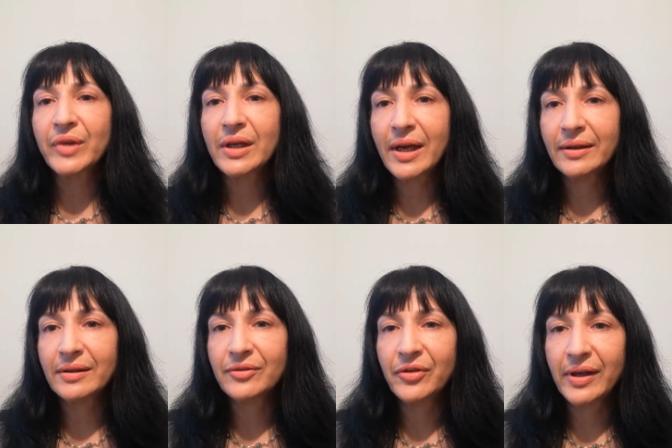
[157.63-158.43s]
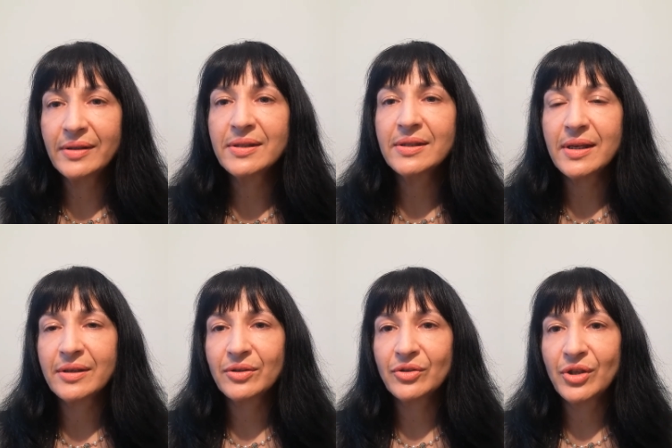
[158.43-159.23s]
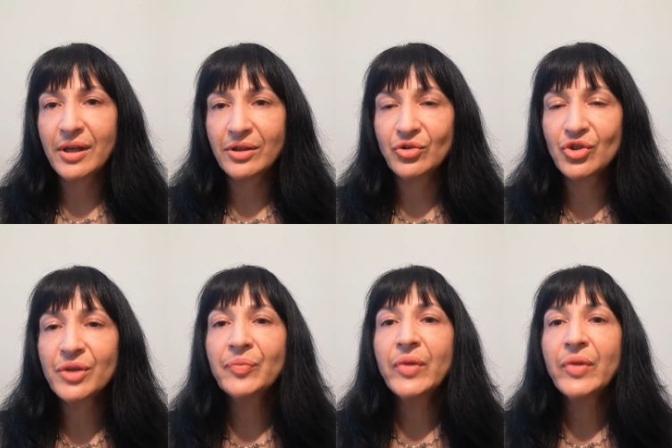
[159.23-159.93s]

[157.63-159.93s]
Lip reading: writer friends, Sarah Geringer.